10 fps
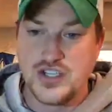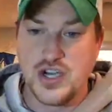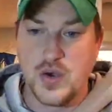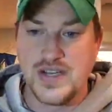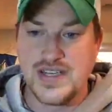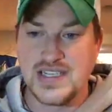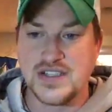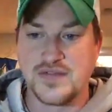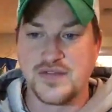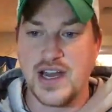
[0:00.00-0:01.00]
Joey
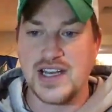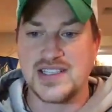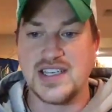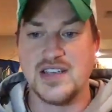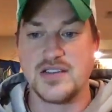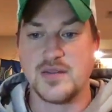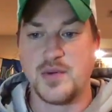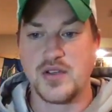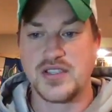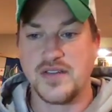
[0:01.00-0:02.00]
takes his Friday sales
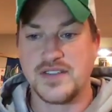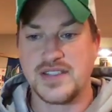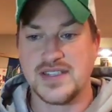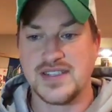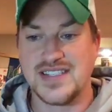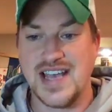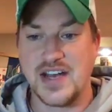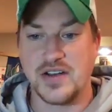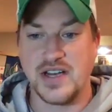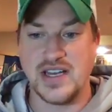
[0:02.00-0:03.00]
to the post office on
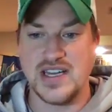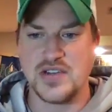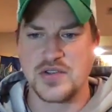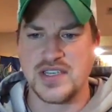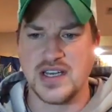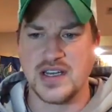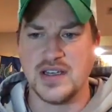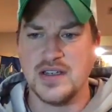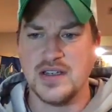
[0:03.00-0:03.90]
Saturday. Interesting.